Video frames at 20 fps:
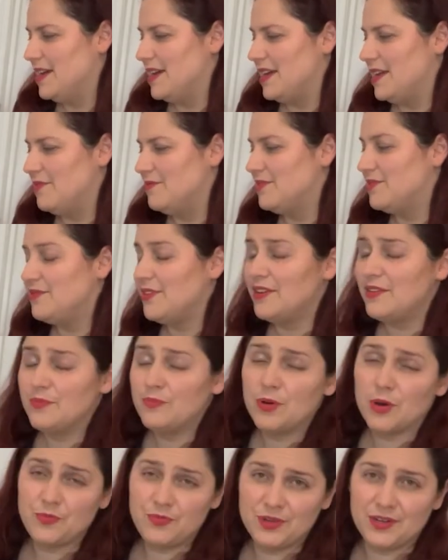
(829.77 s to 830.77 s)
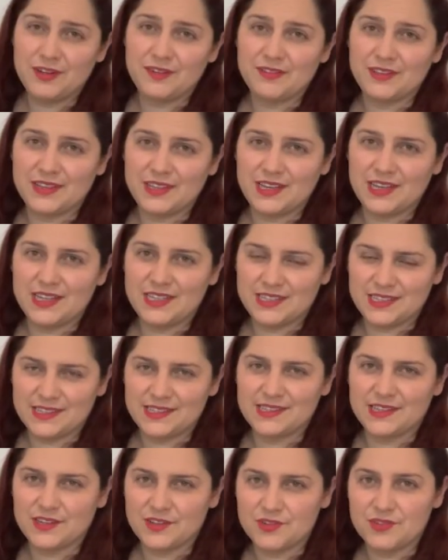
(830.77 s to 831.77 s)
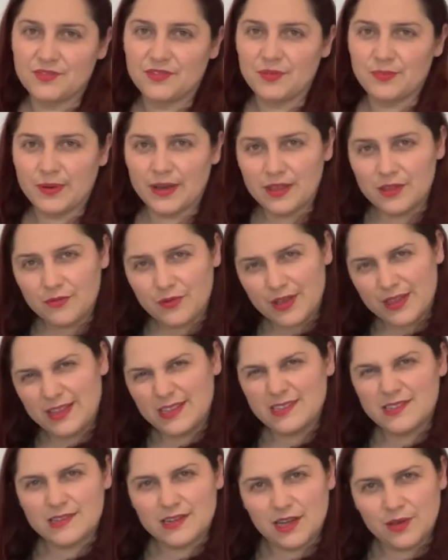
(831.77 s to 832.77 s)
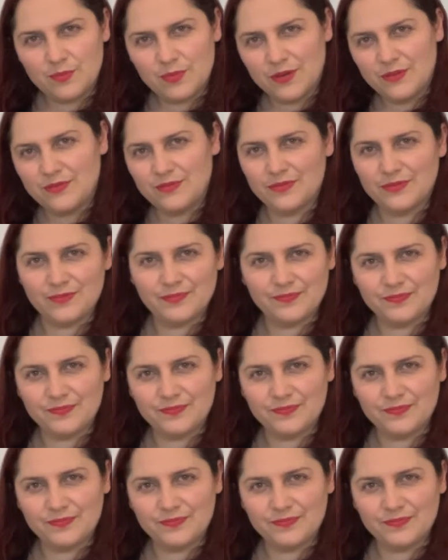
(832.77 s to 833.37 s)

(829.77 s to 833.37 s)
It was very popular in the 18th century, by the way, this type of